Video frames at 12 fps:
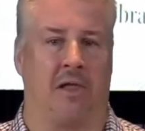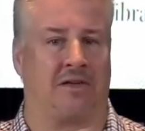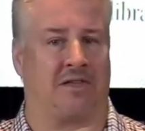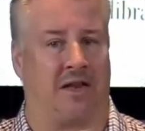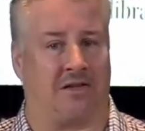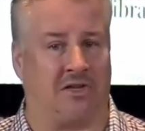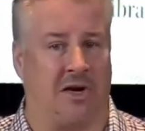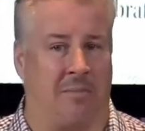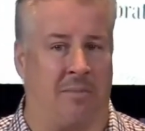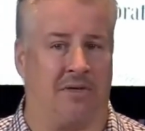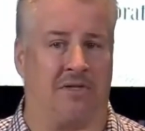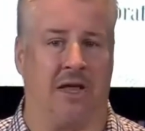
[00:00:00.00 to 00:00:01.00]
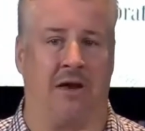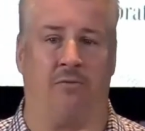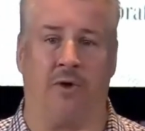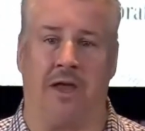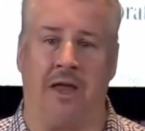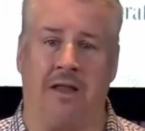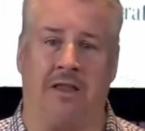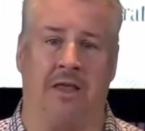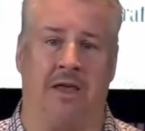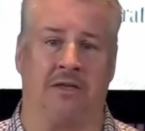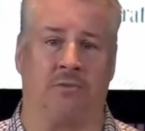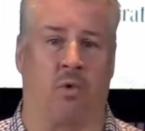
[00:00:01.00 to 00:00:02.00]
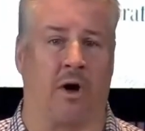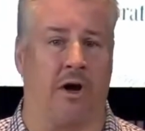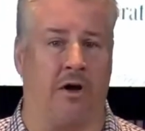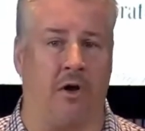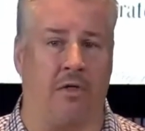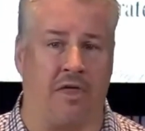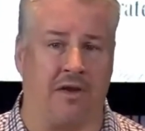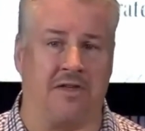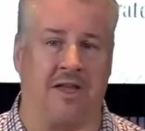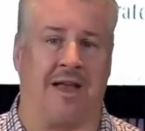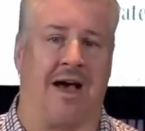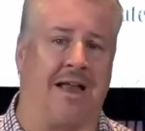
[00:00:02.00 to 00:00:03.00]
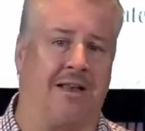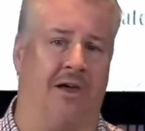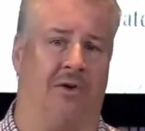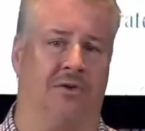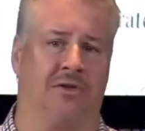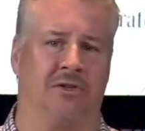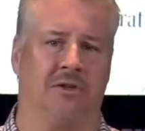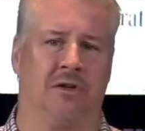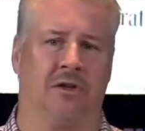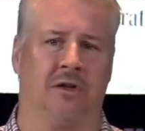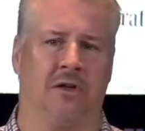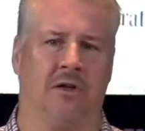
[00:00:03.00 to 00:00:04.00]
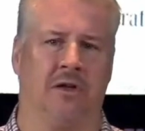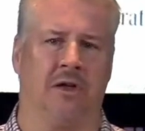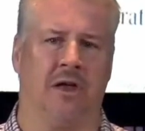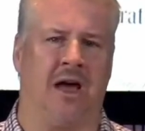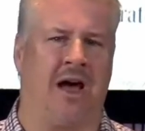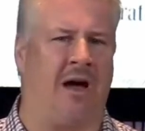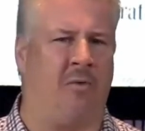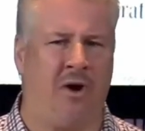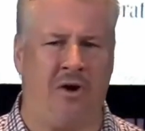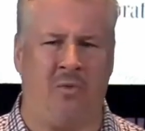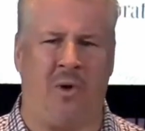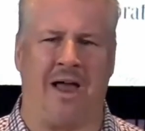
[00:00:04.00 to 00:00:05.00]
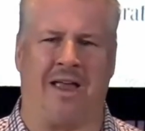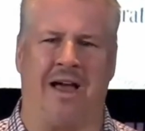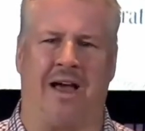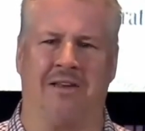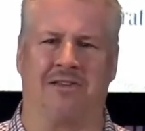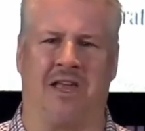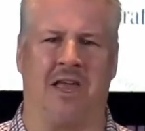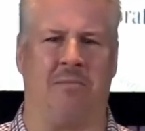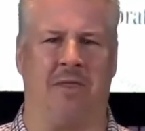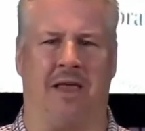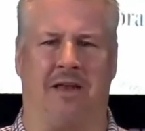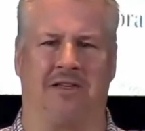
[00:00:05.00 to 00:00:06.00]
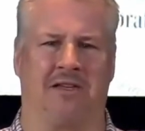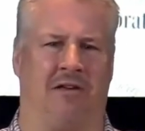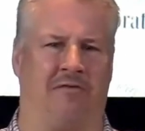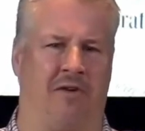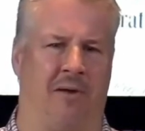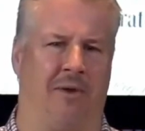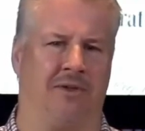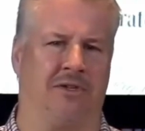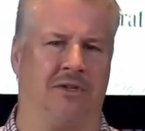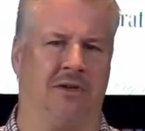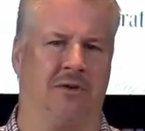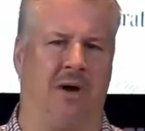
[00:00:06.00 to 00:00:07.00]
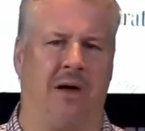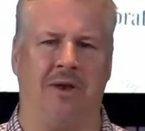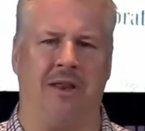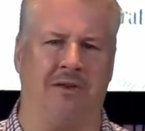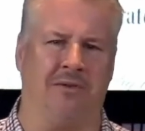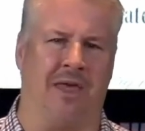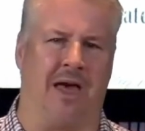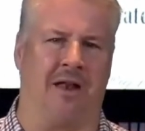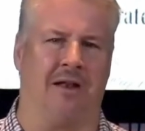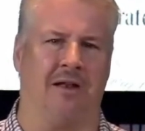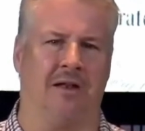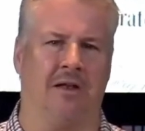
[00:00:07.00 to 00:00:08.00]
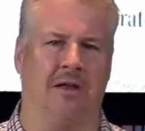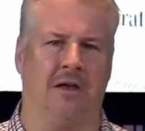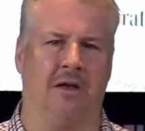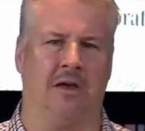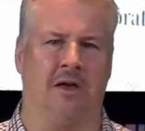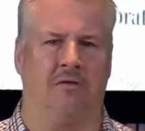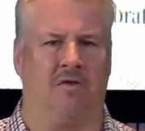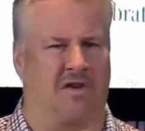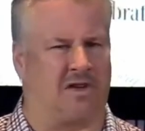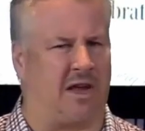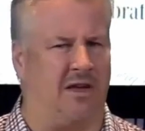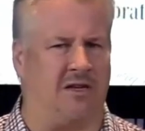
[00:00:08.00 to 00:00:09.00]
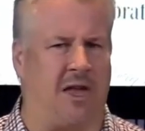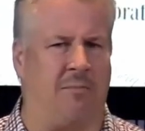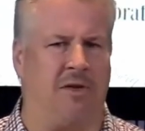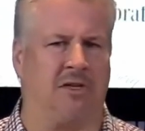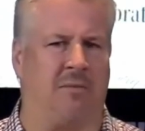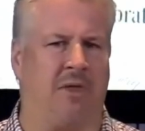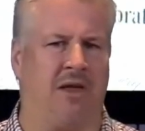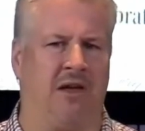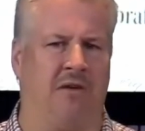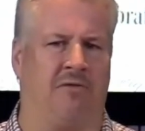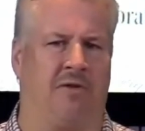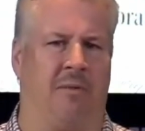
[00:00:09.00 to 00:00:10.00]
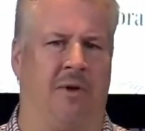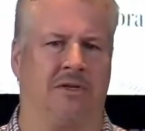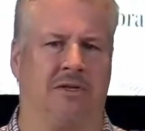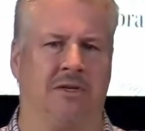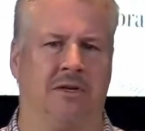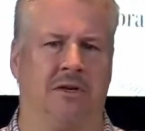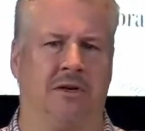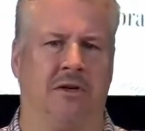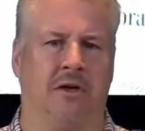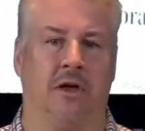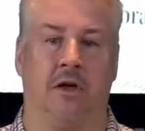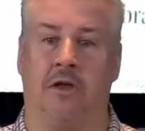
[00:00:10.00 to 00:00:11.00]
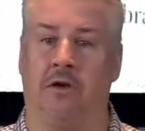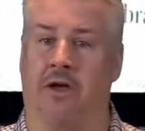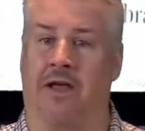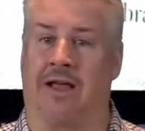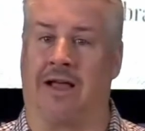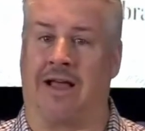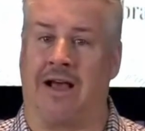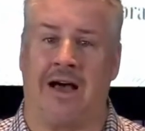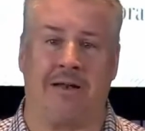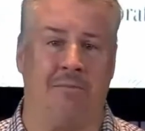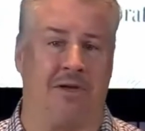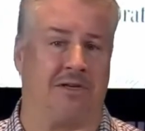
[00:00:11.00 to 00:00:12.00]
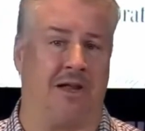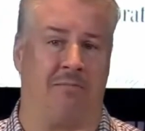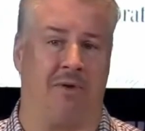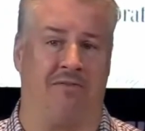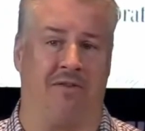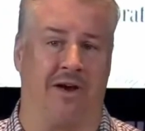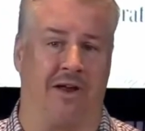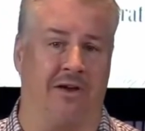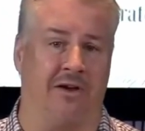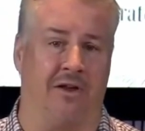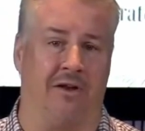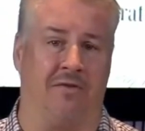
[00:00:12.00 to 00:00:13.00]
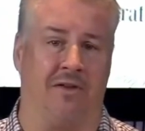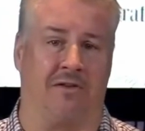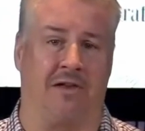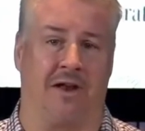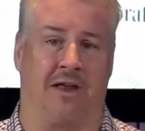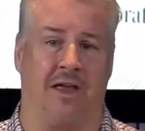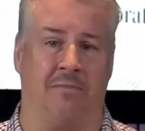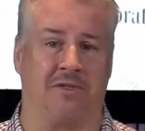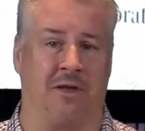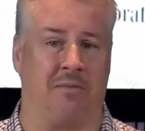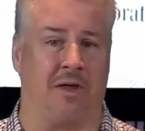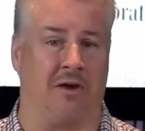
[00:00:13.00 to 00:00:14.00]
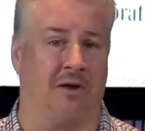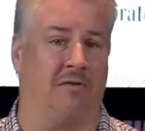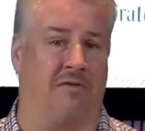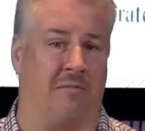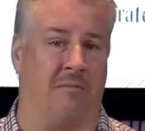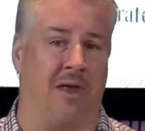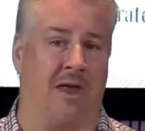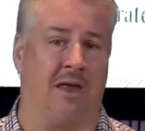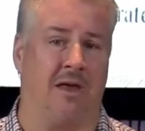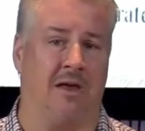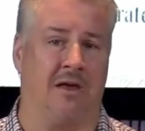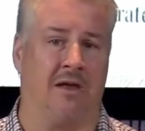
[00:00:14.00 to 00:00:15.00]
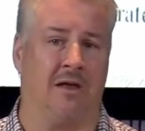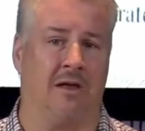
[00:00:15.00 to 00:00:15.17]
Plus, that serpent said, if we eat this, we're going to know things that God knows. I wonder why God is keeping that stuff from us. Why would he do that? Feels like he's keeping something good from us. You know, God must not be very good if he's going to keep something good from me.